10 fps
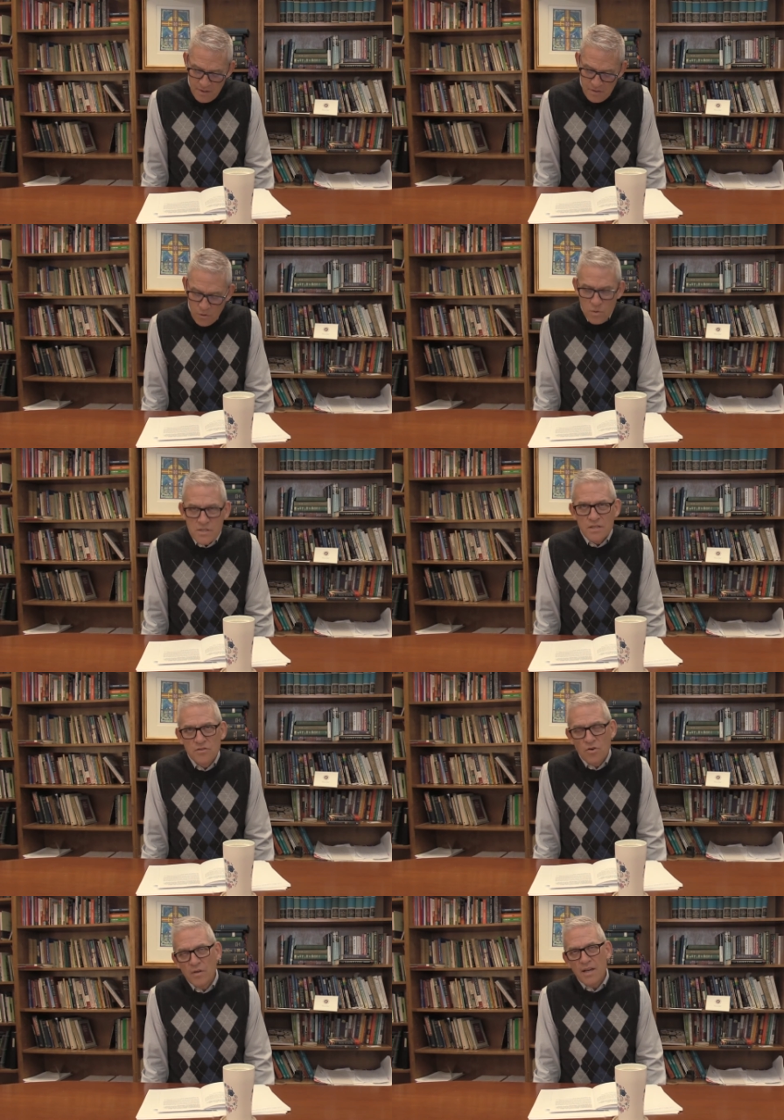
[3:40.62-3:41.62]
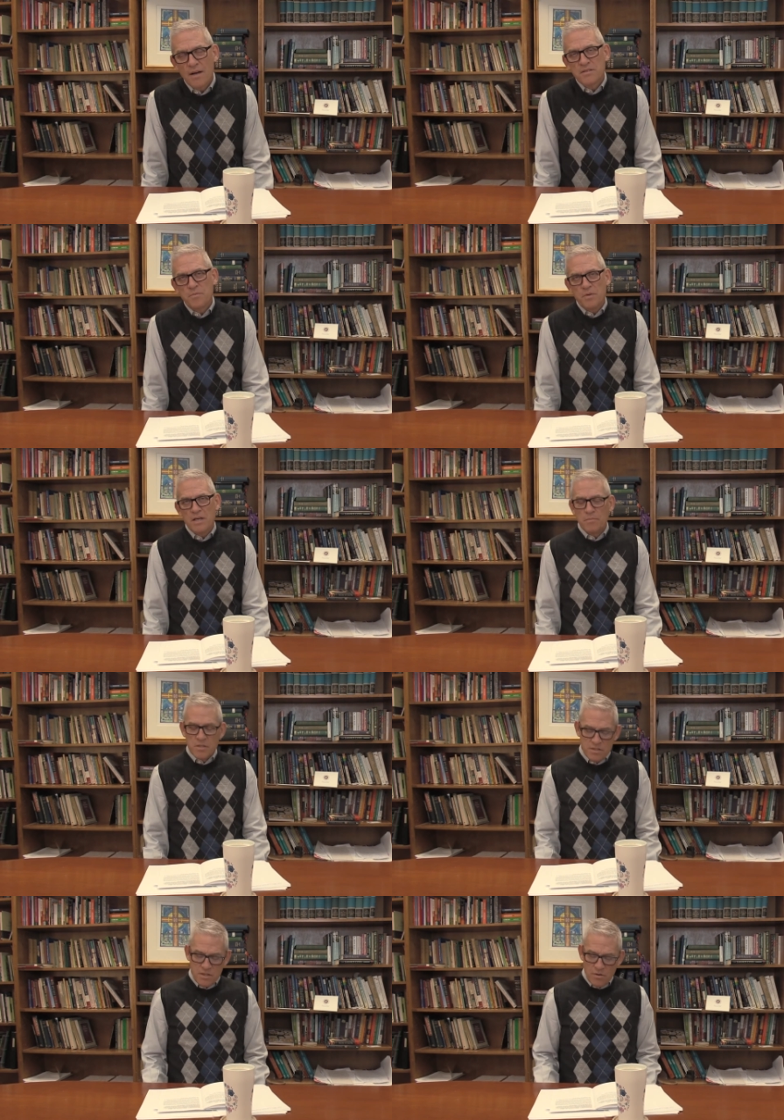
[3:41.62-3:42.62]
There was turning out to be a
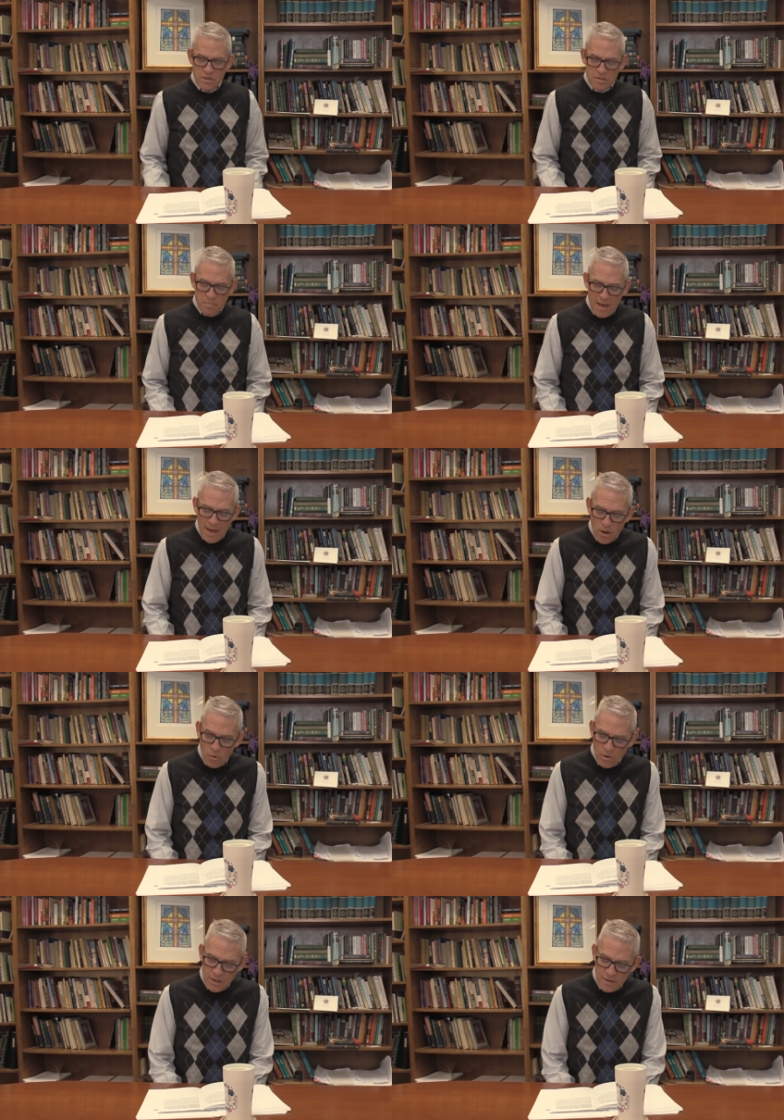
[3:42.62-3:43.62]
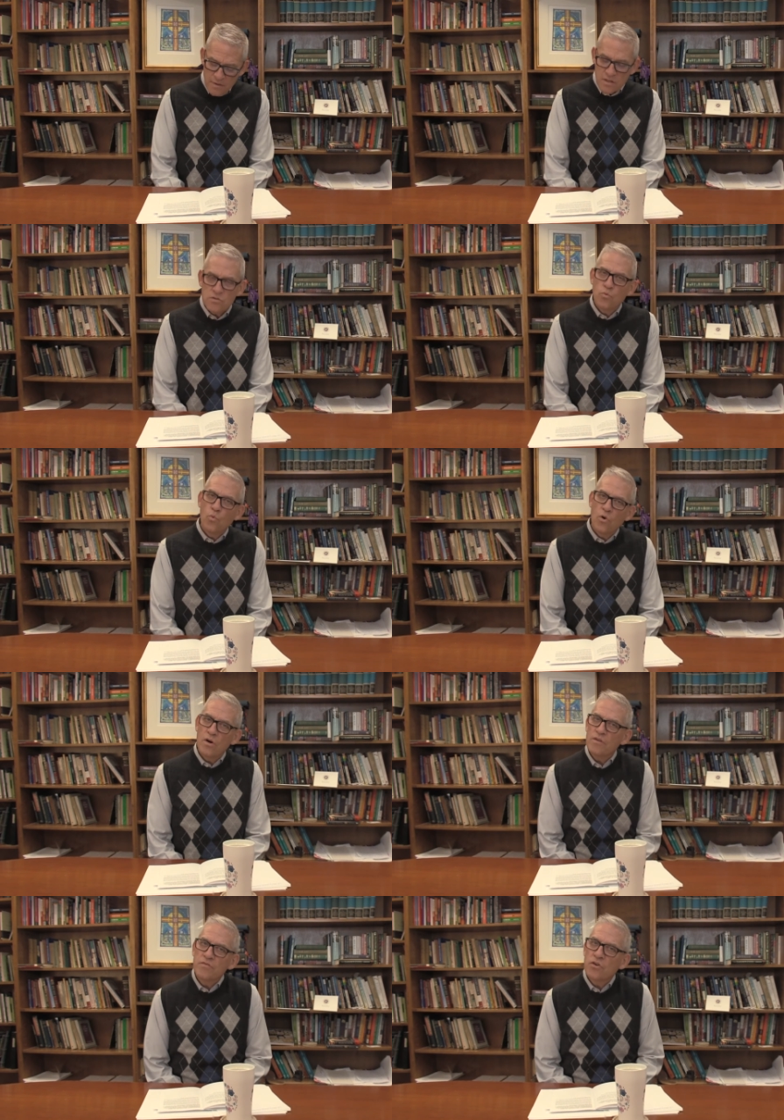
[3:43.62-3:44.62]
mysterious power in this
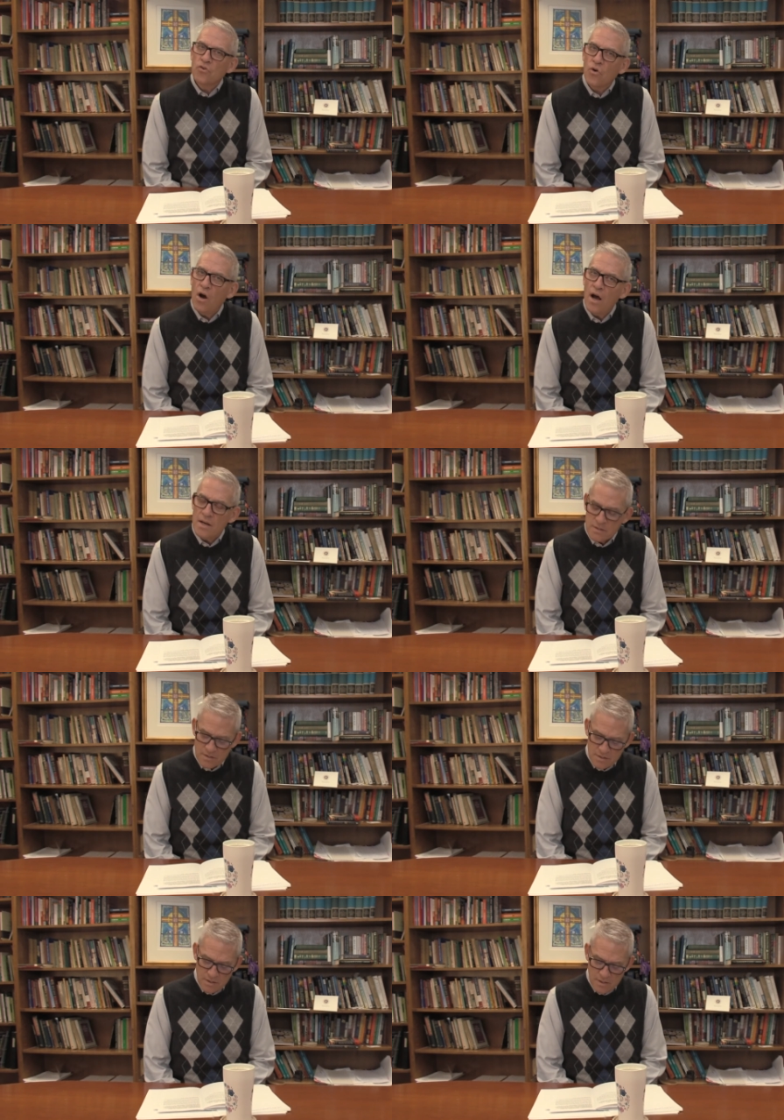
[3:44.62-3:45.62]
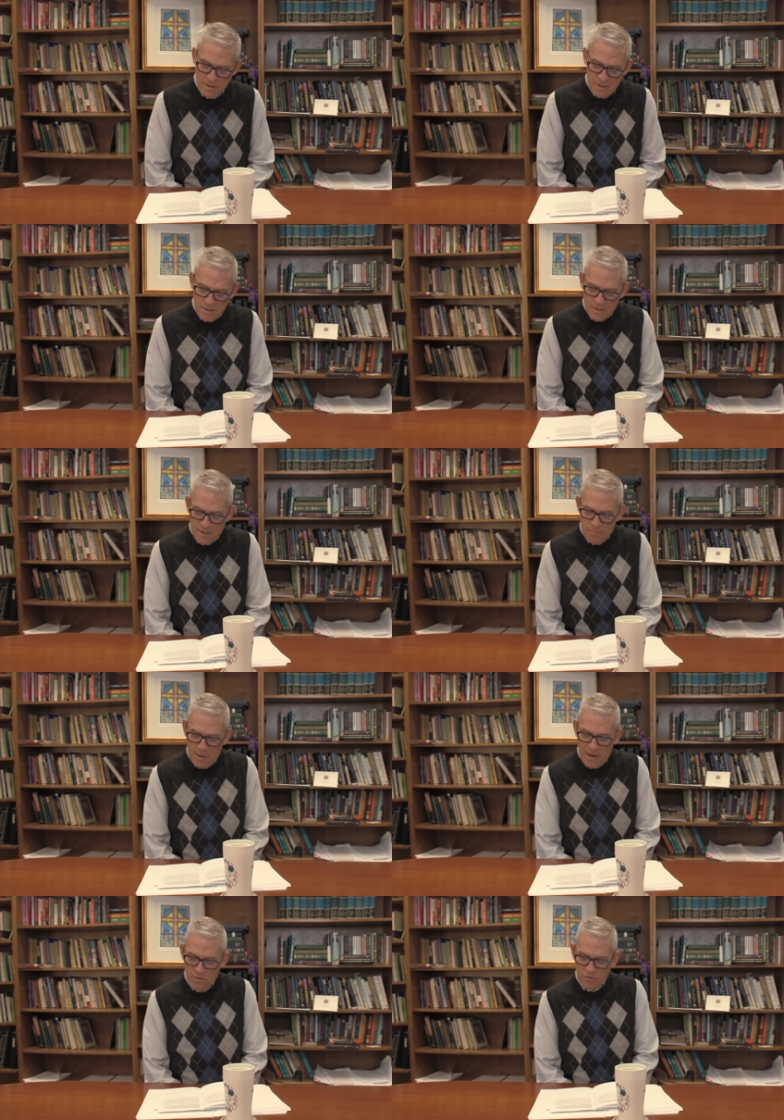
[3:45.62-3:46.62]
word of the cross, a
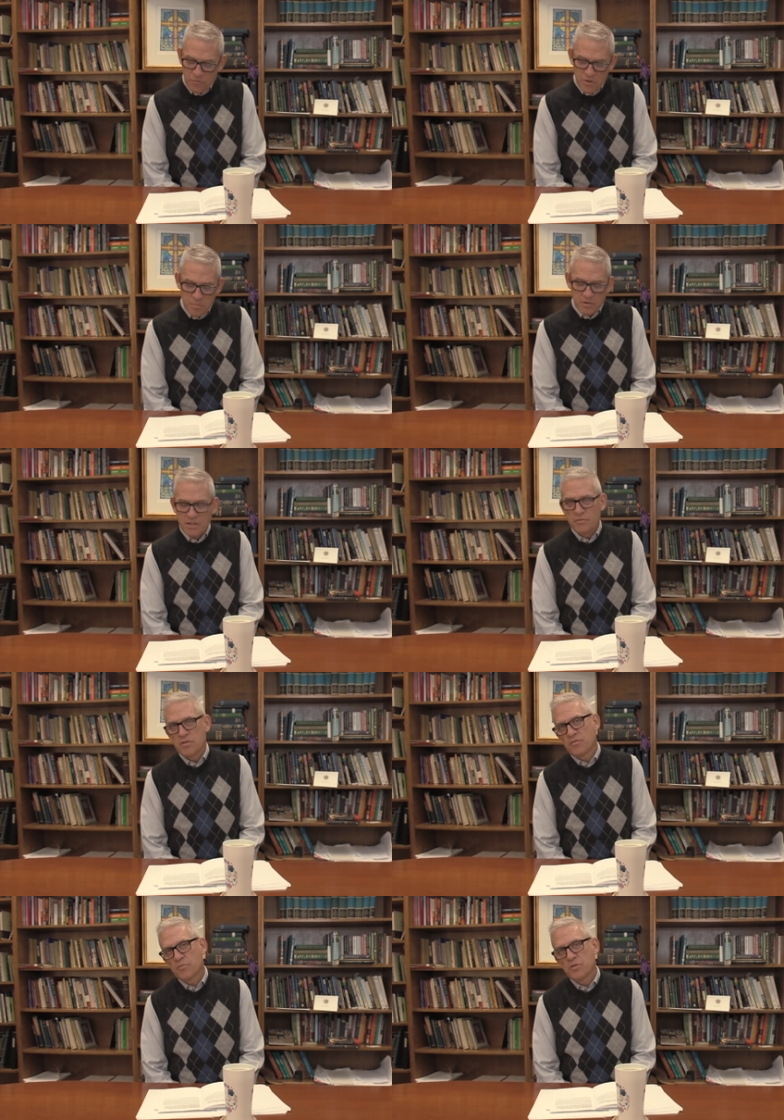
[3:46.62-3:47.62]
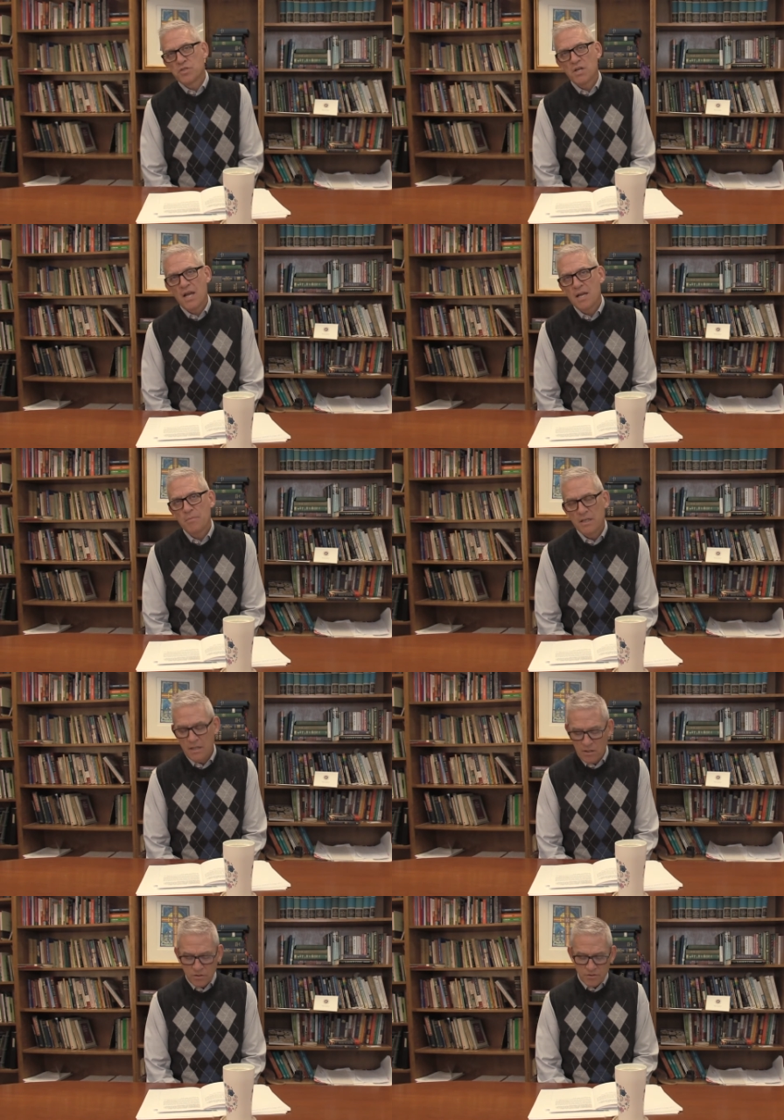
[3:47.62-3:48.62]
power to free believers from shame and
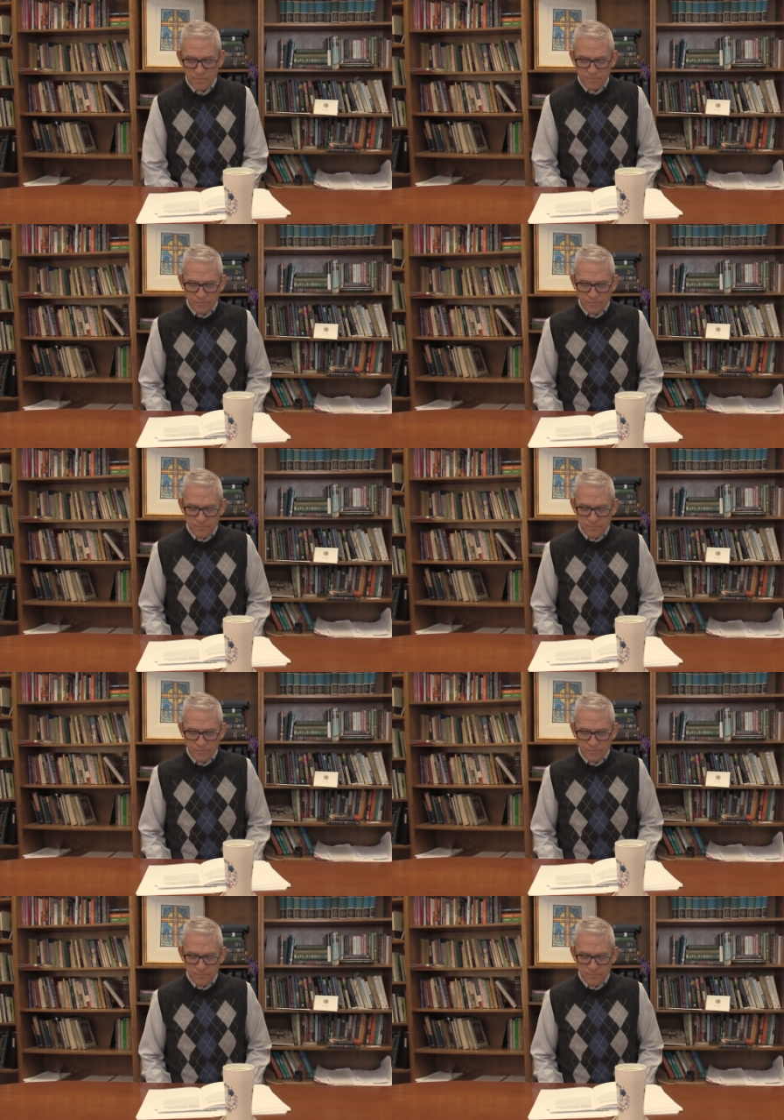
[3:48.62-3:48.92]
guilt,